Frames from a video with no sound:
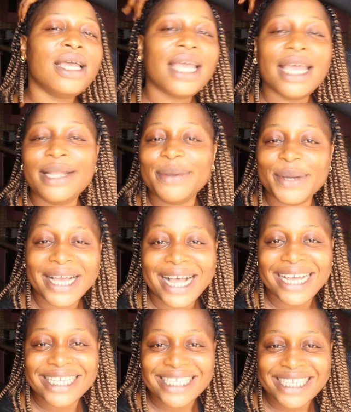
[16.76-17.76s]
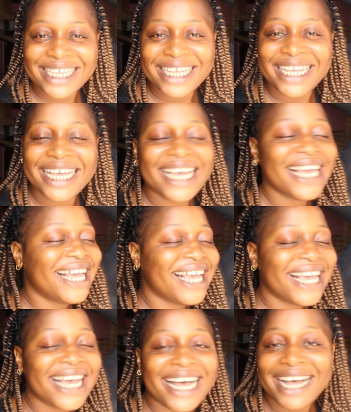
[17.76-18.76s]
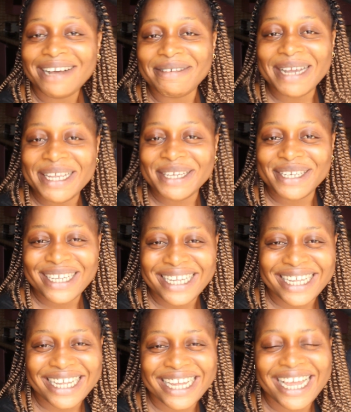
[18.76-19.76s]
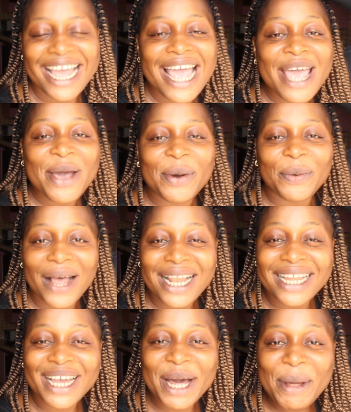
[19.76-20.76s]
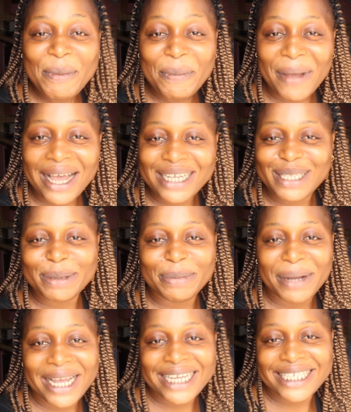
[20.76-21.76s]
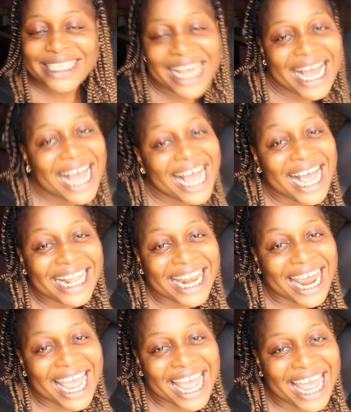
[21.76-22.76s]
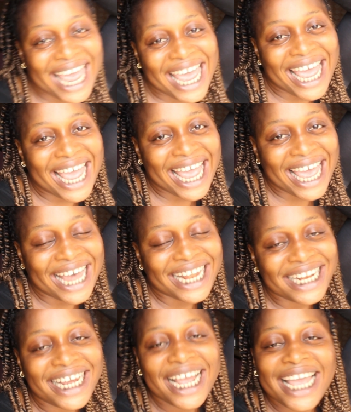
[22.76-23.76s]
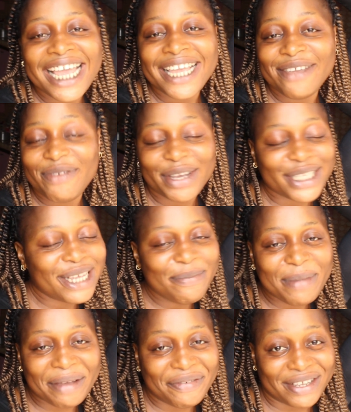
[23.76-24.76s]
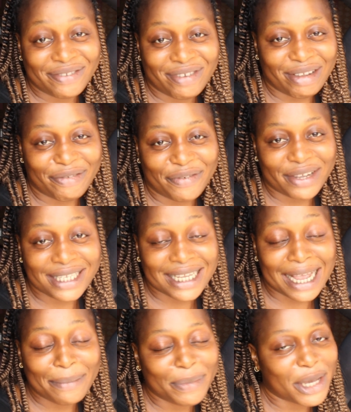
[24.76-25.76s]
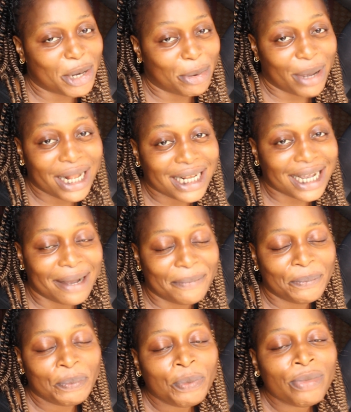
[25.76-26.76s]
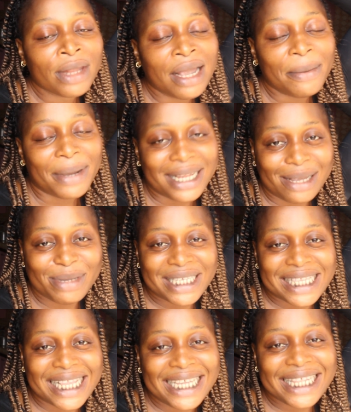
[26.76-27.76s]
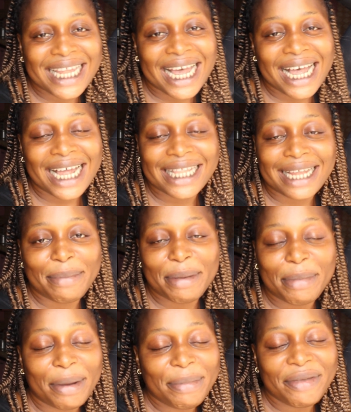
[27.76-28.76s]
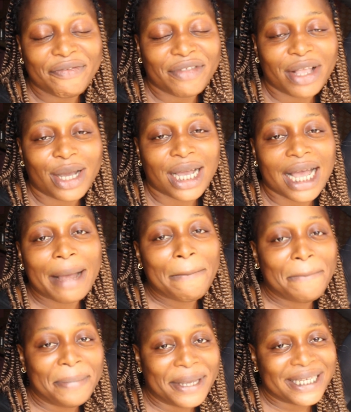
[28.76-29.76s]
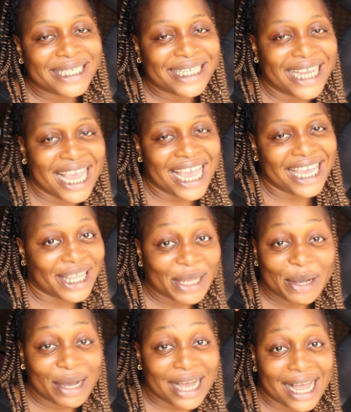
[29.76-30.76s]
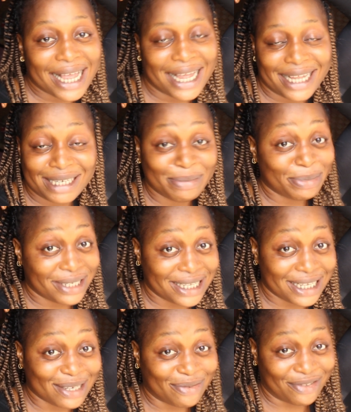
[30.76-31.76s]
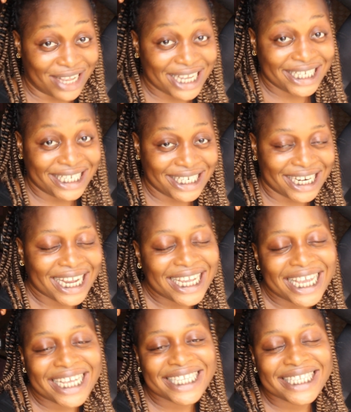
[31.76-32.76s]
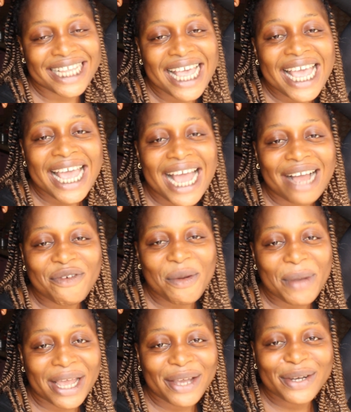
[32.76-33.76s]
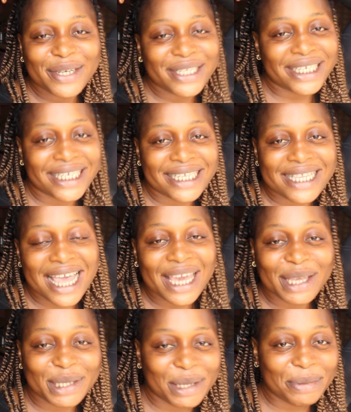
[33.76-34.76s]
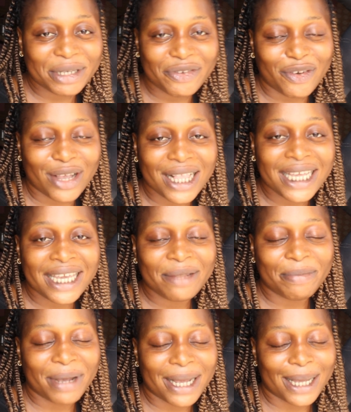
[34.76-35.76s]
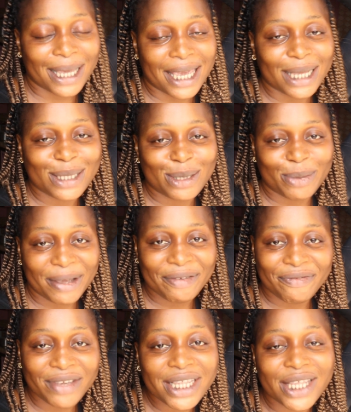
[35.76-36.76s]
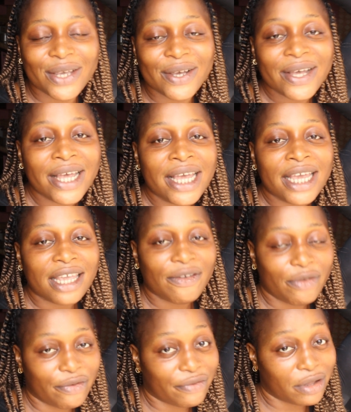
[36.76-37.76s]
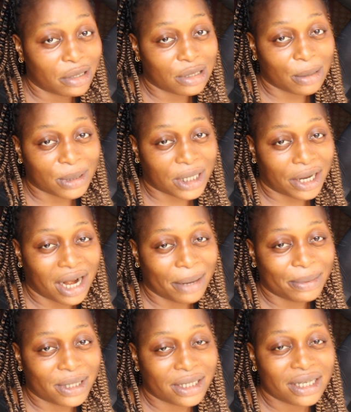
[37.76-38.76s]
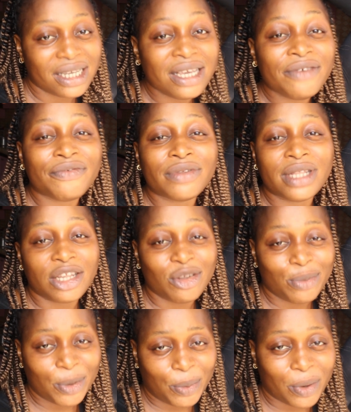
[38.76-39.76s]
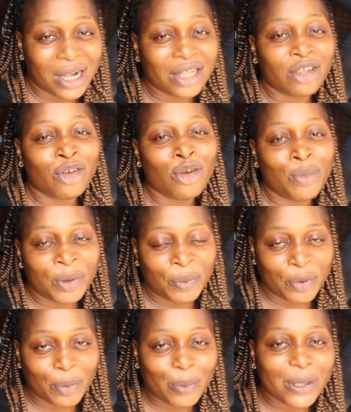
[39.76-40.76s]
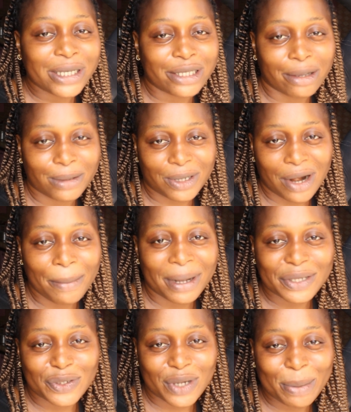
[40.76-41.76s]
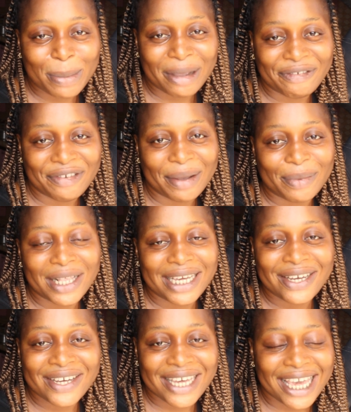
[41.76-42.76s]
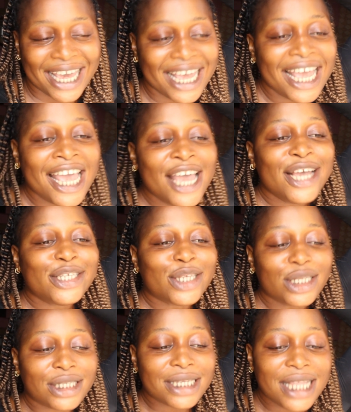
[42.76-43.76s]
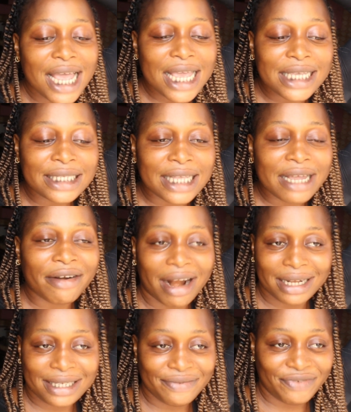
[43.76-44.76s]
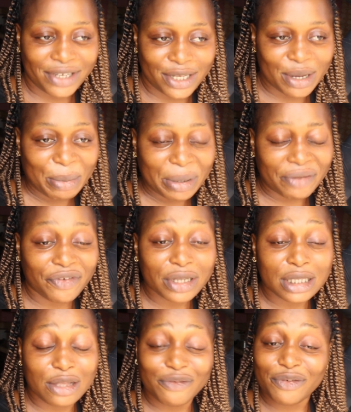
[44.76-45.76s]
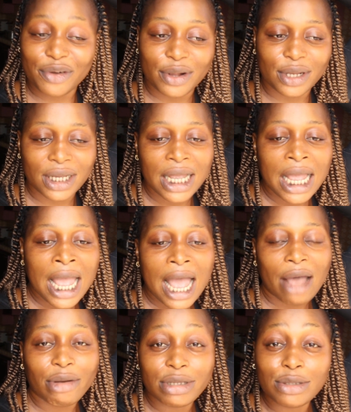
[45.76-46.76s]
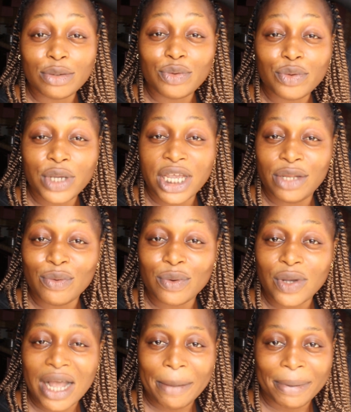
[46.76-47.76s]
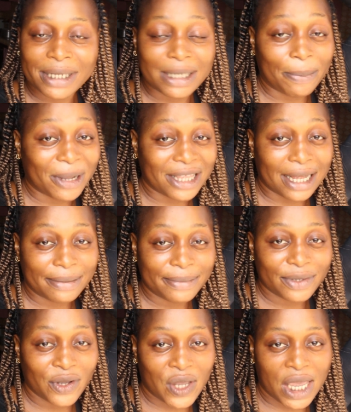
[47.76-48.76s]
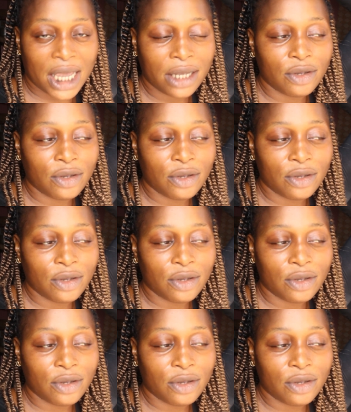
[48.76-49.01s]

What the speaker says: Anyway guys, how are you? Welcome back to my channel. If you are seeing my face for the first time, you're welcome. My name is Linda and I'm a mommy vlogger based here in Oka, Anambra State of Nigeria. Yes. And for my OGs, thank you so much for clicking back again to my video. If you've not subscribed, even the new people and the old people, please subscribe and join my family, okay? So today is a rant video, but first of all, I want to do Enugu Abacha pattern, okay?